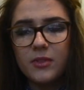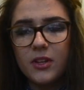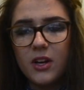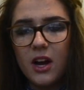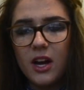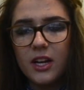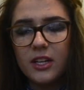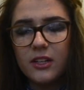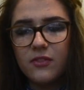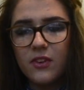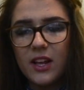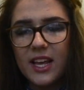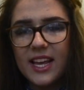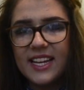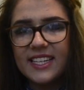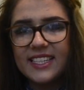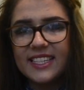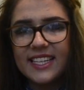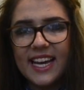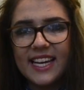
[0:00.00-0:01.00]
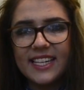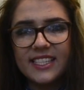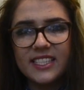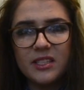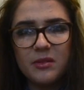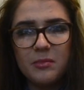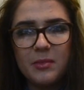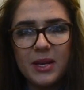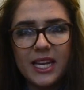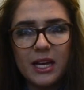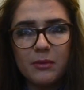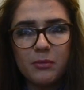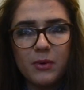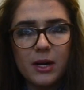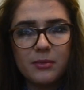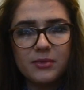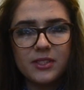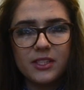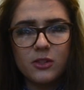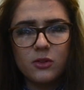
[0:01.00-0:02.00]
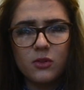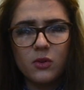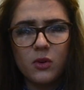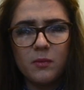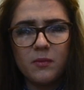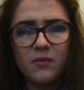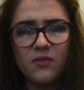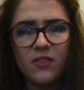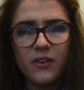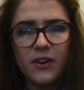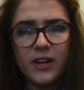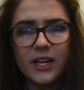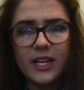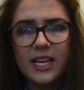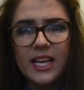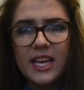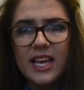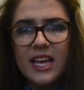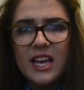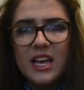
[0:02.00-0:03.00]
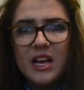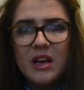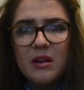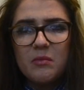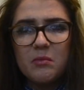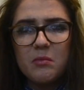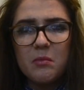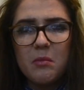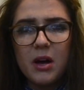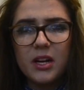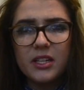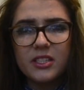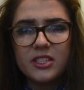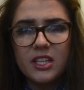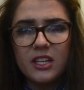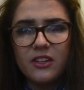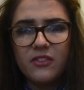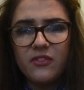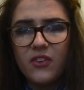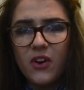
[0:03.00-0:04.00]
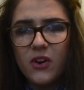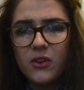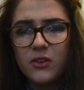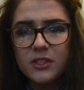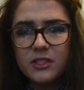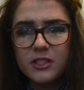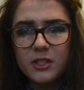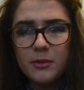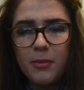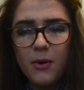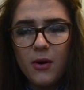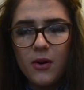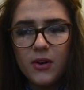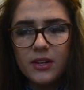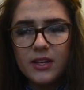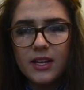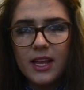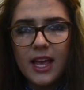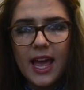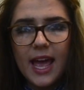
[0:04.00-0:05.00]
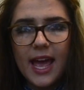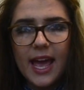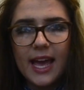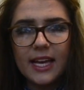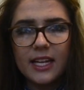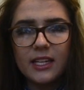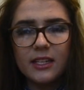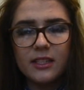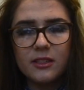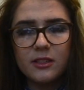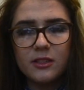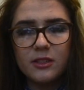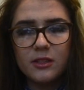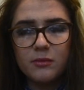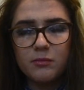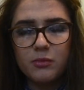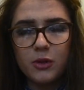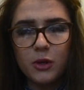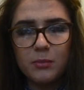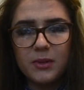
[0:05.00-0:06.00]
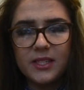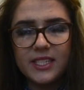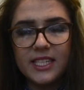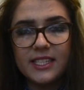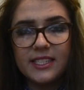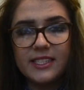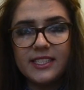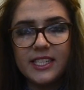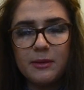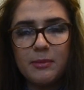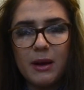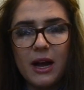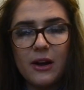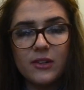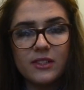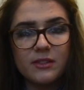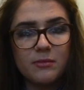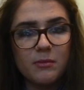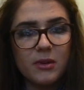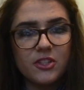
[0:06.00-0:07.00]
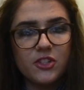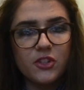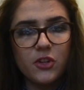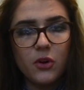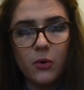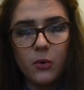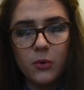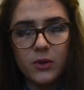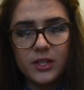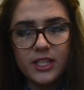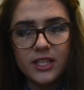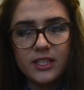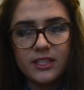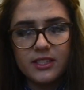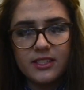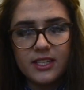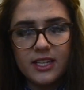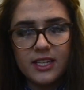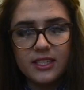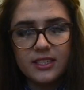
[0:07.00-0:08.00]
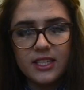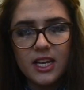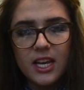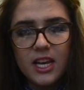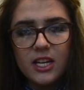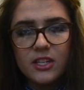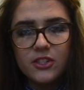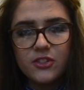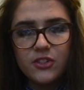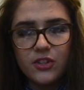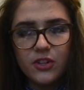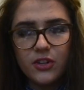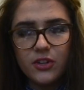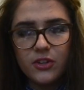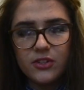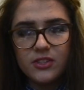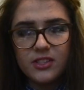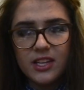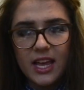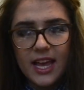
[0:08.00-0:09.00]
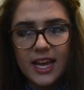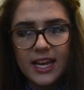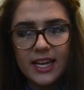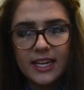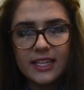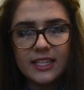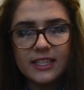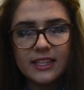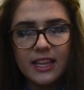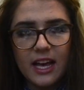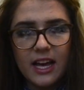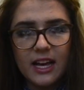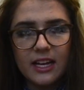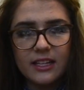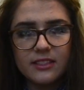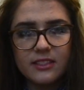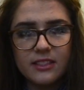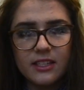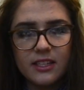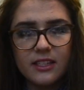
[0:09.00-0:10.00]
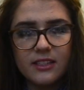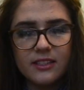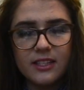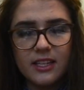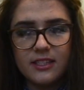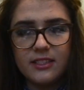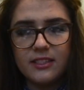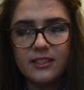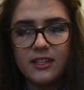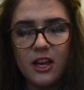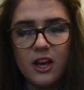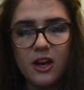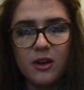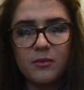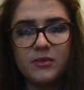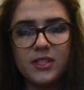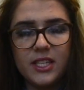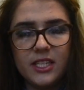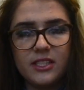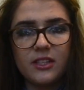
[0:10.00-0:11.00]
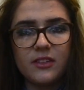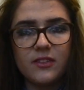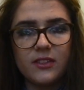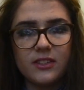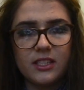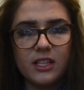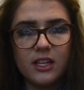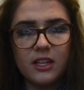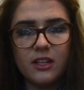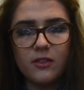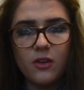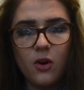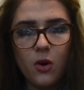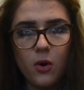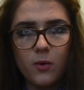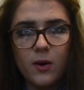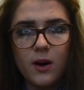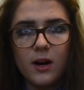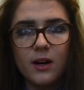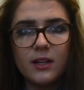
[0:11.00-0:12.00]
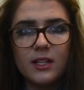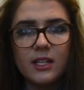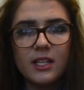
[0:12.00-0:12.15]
kind of like indicates to me that perhaps this is not very muchly focused upon, and probably didn't seep out as much to audiences to say that this teaser is a horror.